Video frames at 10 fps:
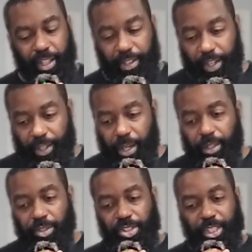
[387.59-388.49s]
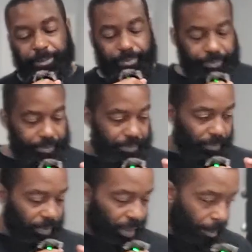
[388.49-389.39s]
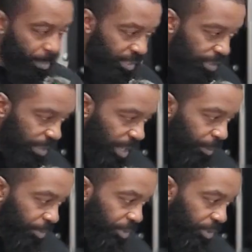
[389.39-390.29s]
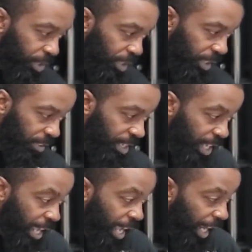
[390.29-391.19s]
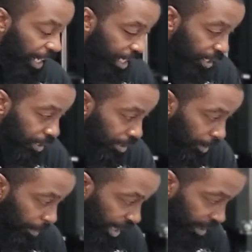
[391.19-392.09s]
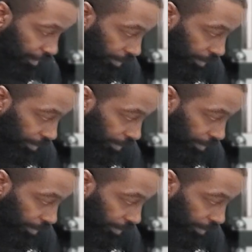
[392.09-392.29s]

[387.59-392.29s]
technology, business opportunities, and the demand